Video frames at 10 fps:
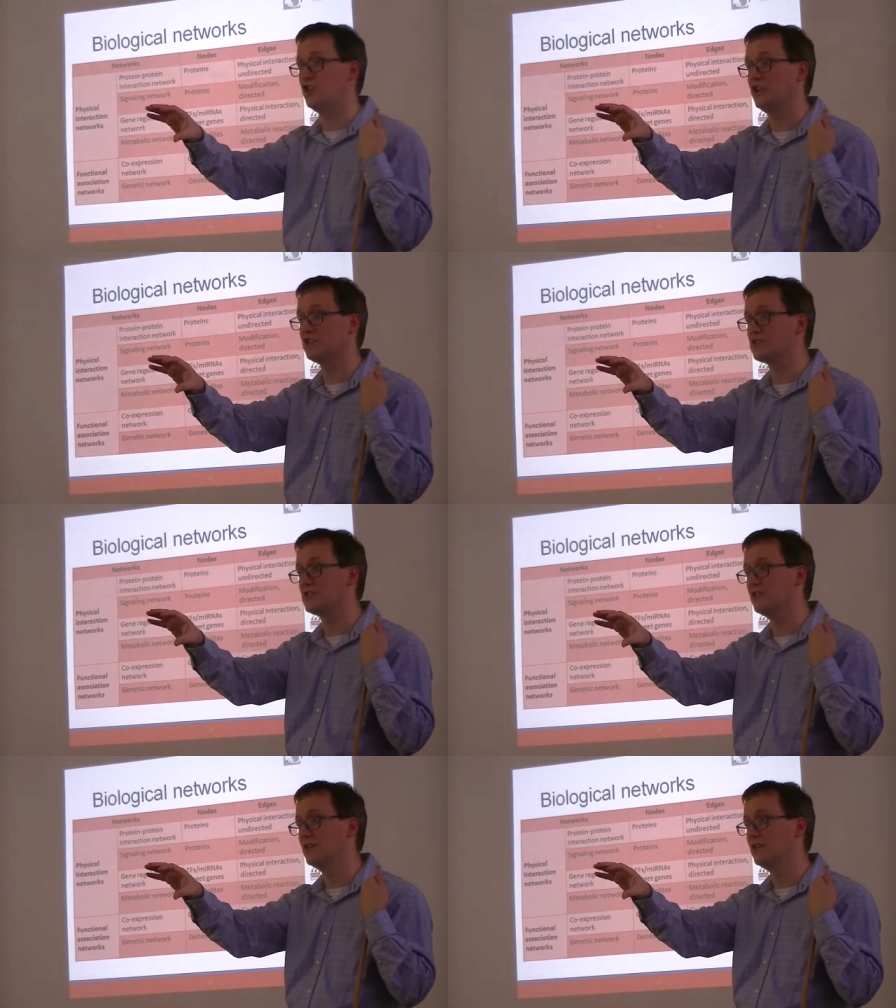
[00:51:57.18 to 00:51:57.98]
genes,
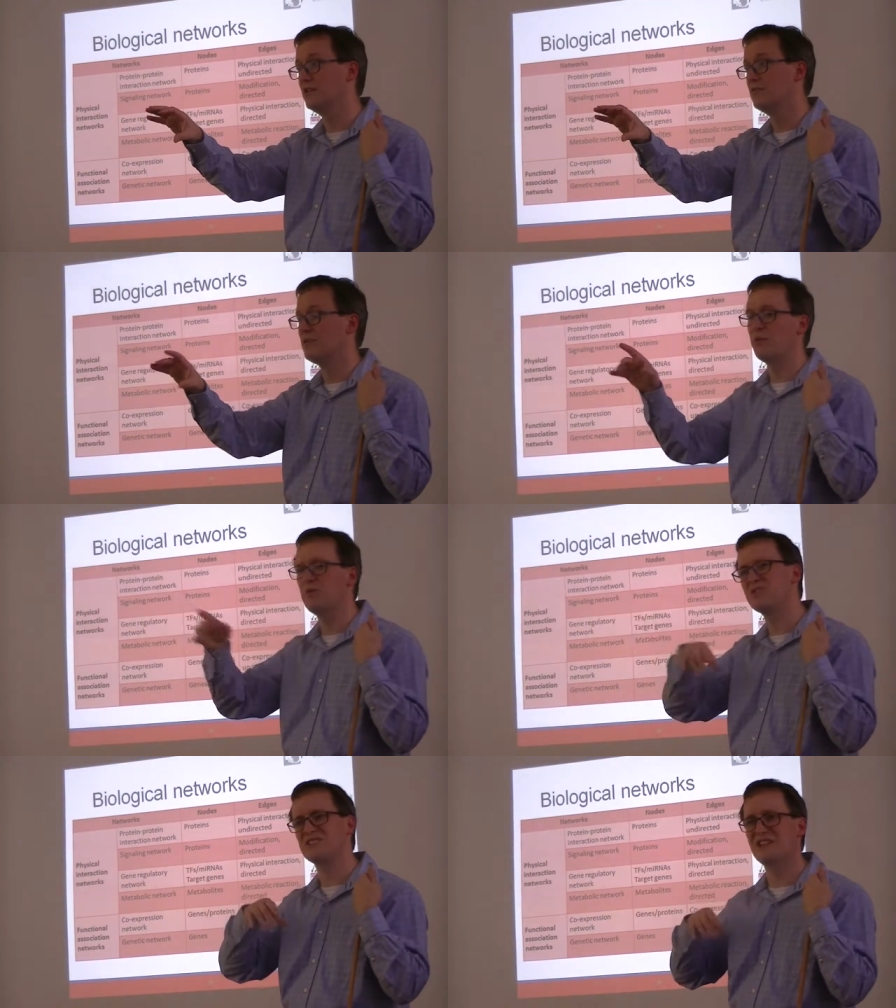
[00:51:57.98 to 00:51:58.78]
but we
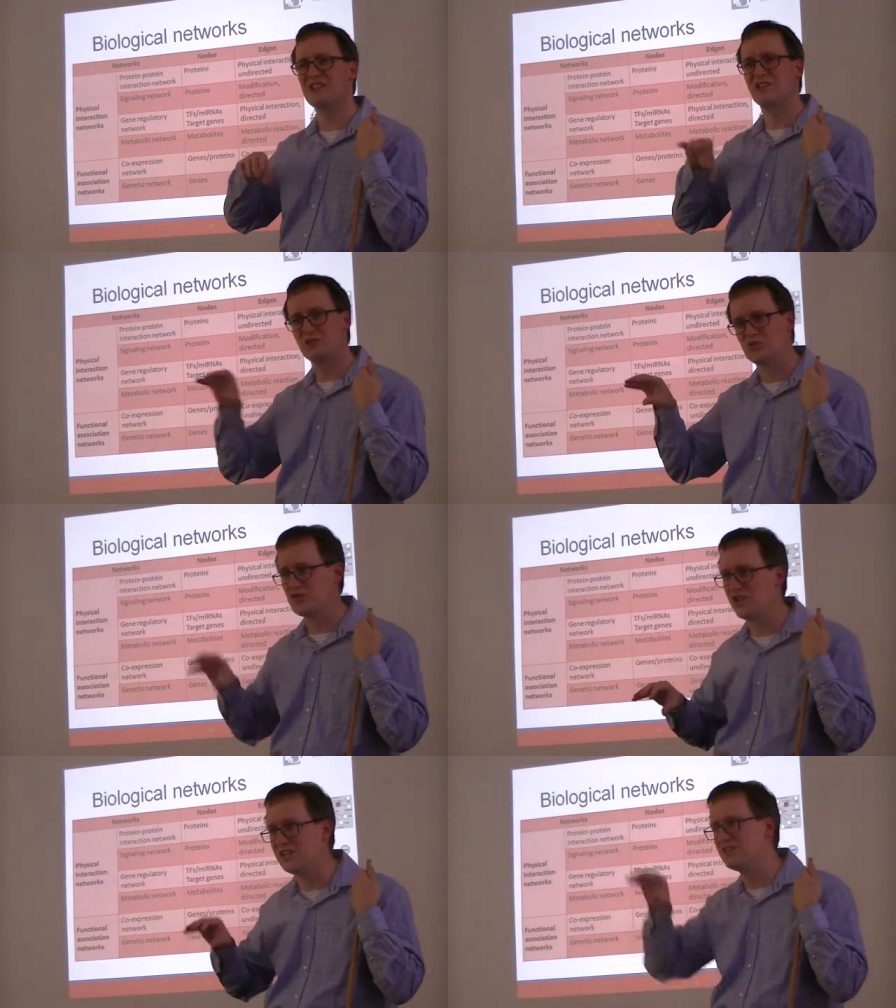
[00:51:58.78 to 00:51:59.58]
wouldn't say that those
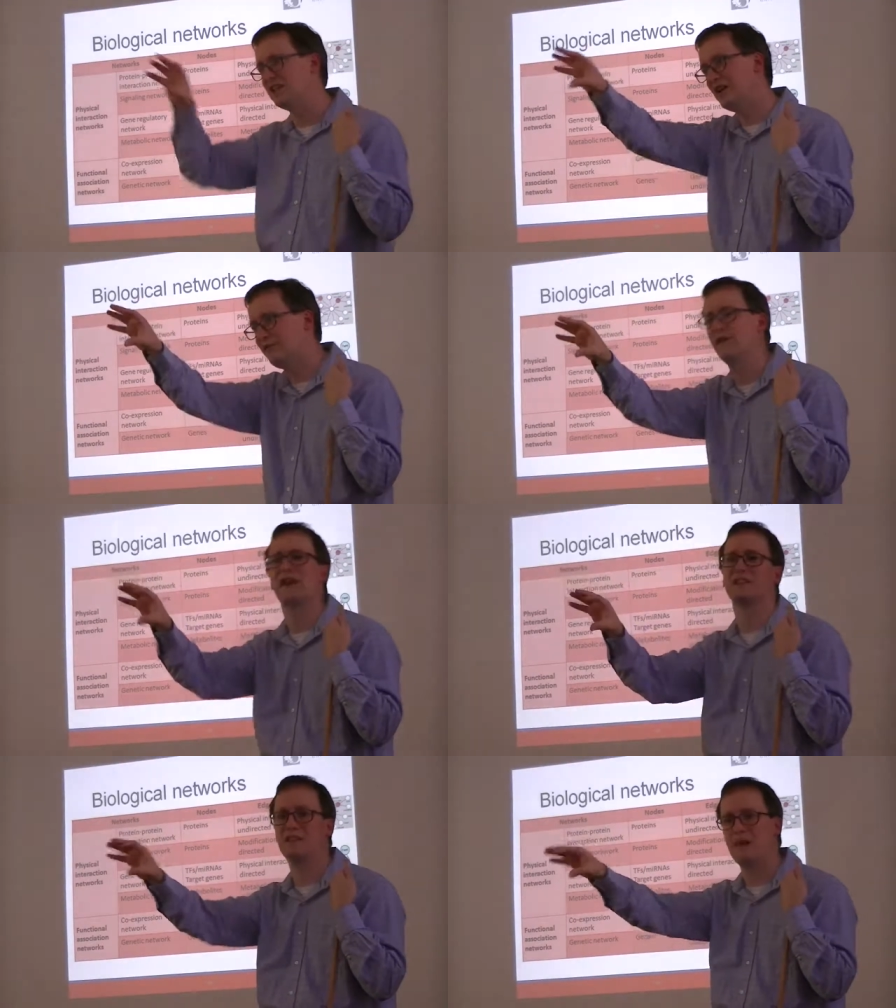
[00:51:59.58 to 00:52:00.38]
genes
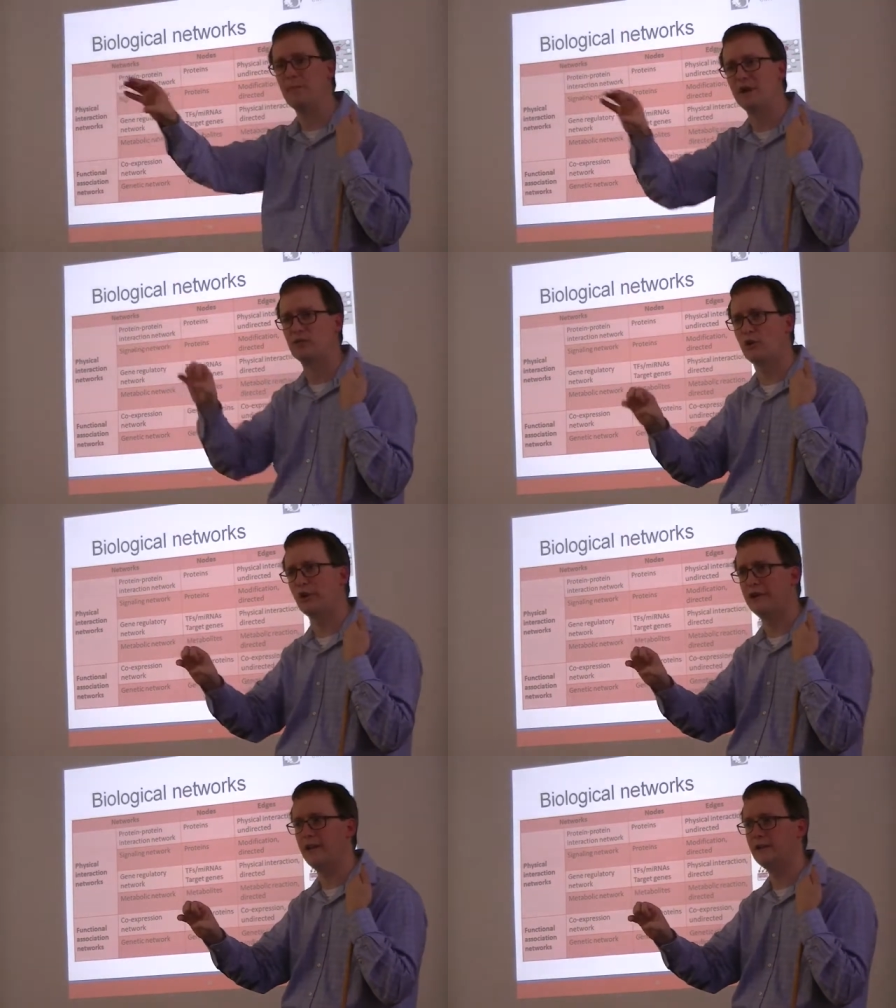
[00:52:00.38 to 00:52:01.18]
affect that
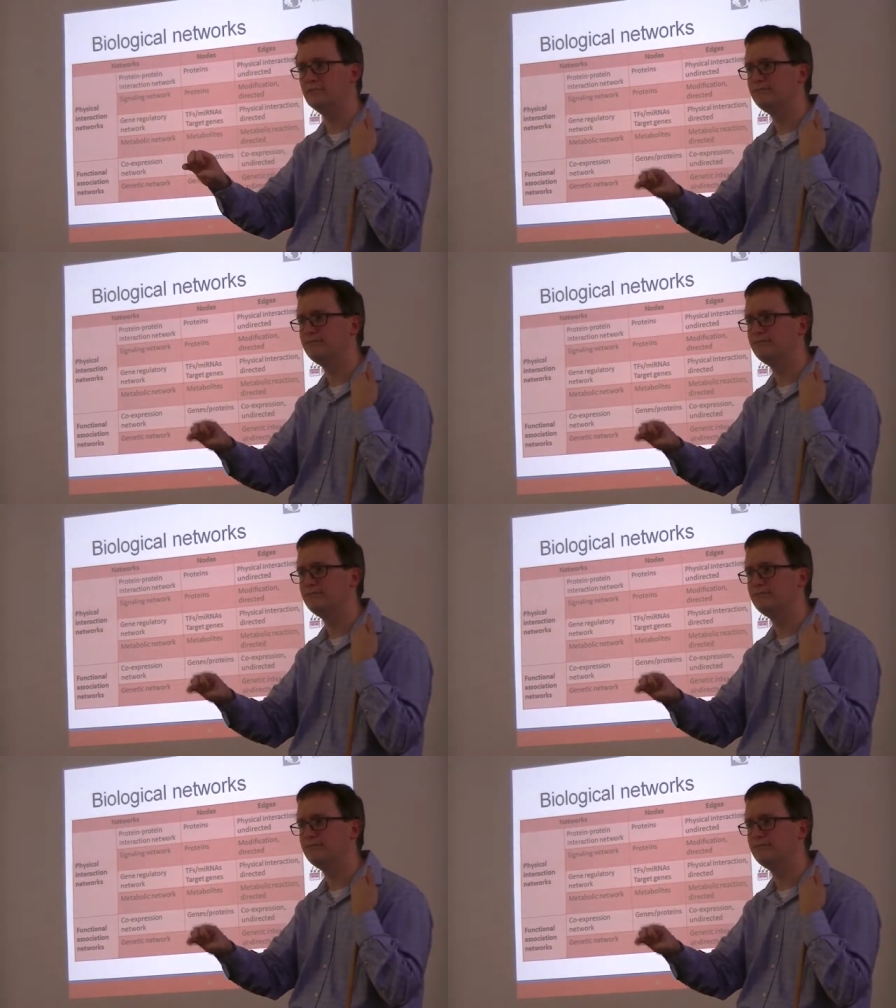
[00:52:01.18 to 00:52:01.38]
microRNA.